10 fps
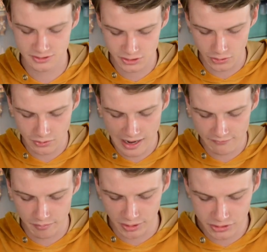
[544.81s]
So you
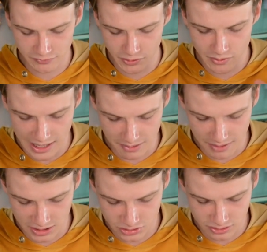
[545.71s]
have a bunch of new
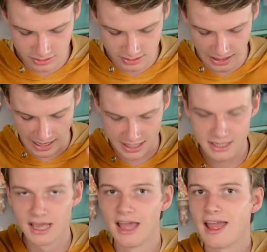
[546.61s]
animations, and
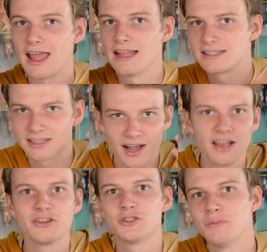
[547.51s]
it's
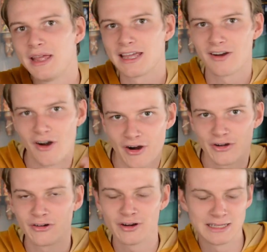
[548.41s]
kind of to make it
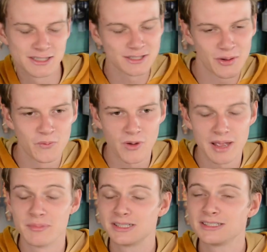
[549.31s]
harder in some
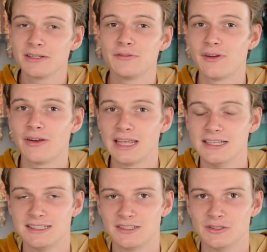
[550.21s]
way, but still very
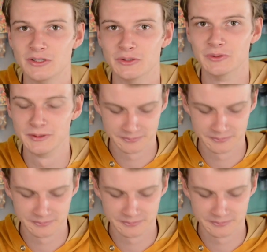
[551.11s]
easy to do.